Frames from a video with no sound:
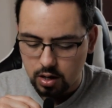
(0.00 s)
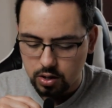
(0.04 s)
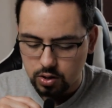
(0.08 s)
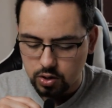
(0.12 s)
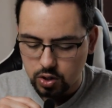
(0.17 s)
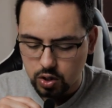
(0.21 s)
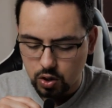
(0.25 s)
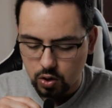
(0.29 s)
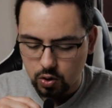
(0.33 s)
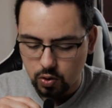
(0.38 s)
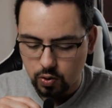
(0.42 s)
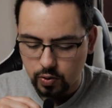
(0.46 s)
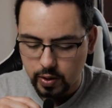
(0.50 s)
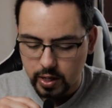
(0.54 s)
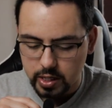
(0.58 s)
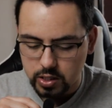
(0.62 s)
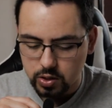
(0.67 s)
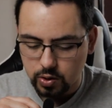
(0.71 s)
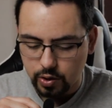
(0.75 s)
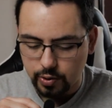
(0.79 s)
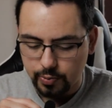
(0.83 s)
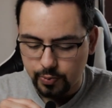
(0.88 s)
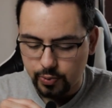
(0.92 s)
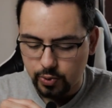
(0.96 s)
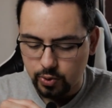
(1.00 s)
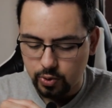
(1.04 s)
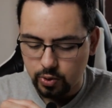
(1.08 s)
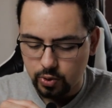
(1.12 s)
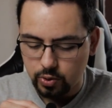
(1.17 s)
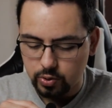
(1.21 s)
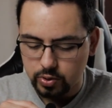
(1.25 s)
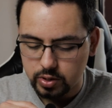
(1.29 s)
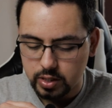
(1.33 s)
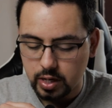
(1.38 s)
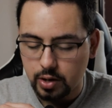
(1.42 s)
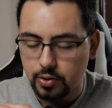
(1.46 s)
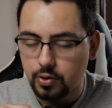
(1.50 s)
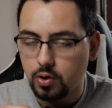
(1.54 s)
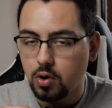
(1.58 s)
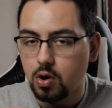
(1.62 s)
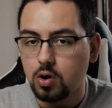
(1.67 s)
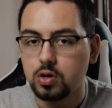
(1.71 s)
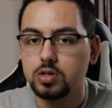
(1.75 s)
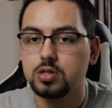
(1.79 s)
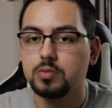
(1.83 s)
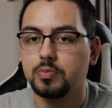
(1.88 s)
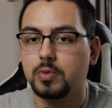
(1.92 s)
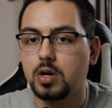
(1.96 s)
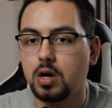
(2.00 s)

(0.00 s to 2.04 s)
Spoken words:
So that's all the pros. Now there are some